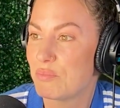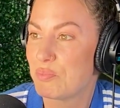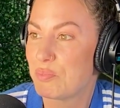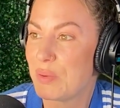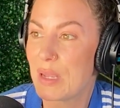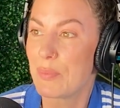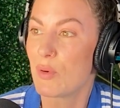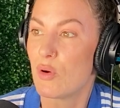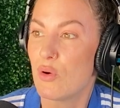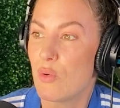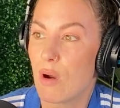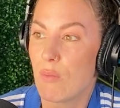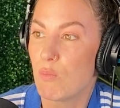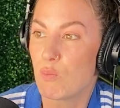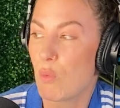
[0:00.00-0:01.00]
people
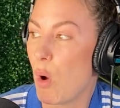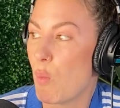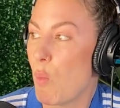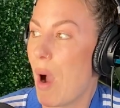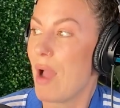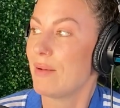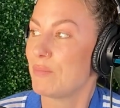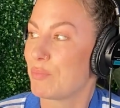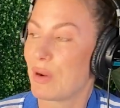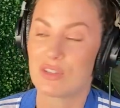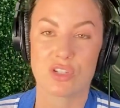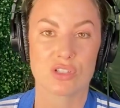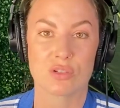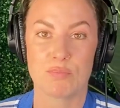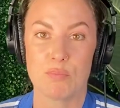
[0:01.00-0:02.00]
who want
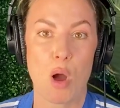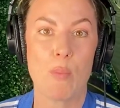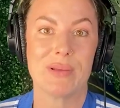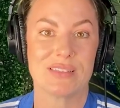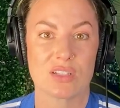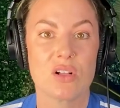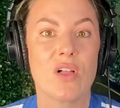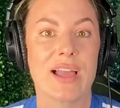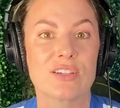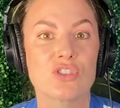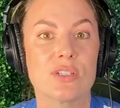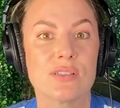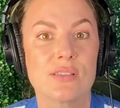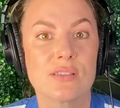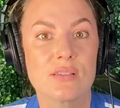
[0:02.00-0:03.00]
Precious Moments
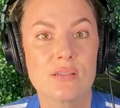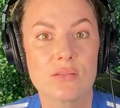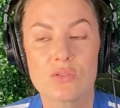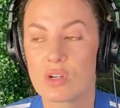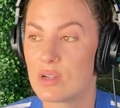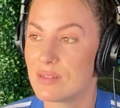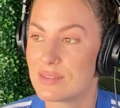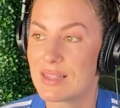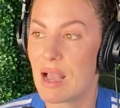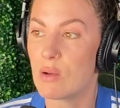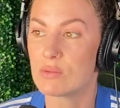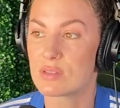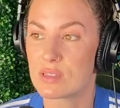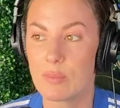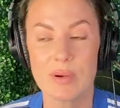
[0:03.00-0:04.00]
collections. Turns
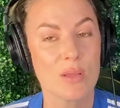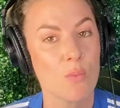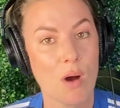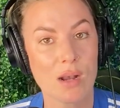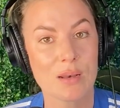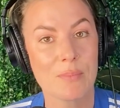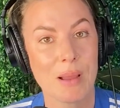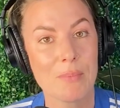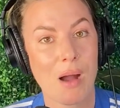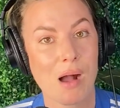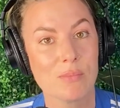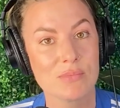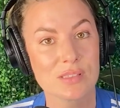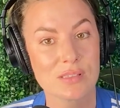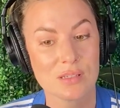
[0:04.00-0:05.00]
out somebody wanted my
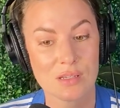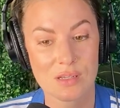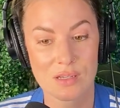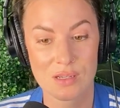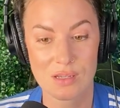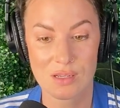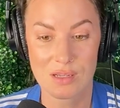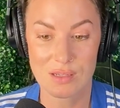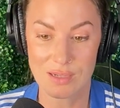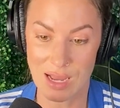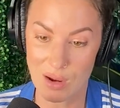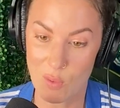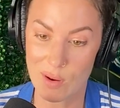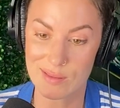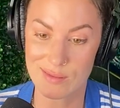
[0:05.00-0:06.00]
mom's.
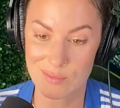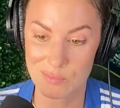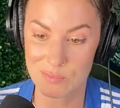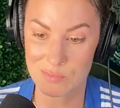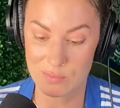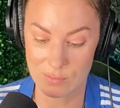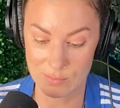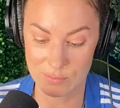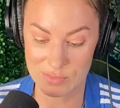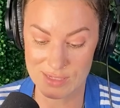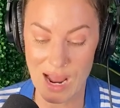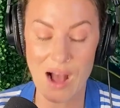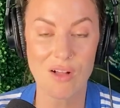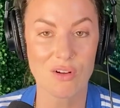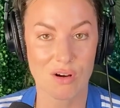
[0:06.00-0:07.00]
Not quite the
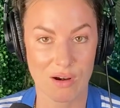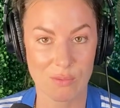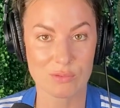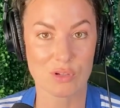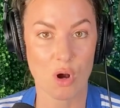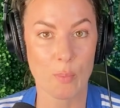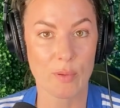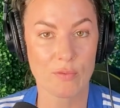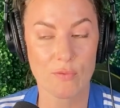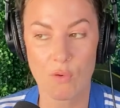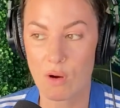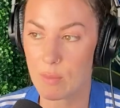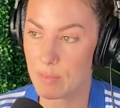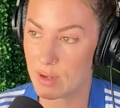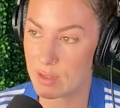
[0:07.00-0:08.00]
dollar I was hoping
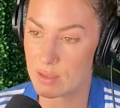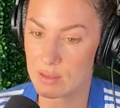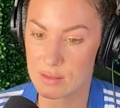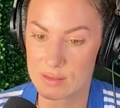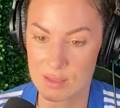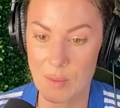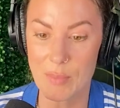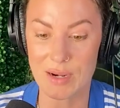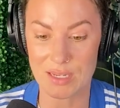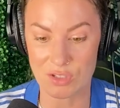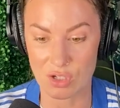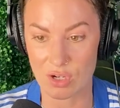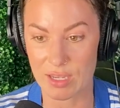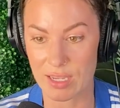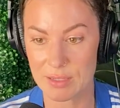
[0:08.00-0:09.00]
for, but somebody
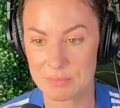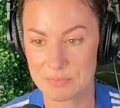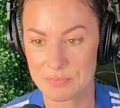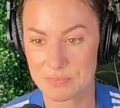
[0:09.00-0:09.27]
took it.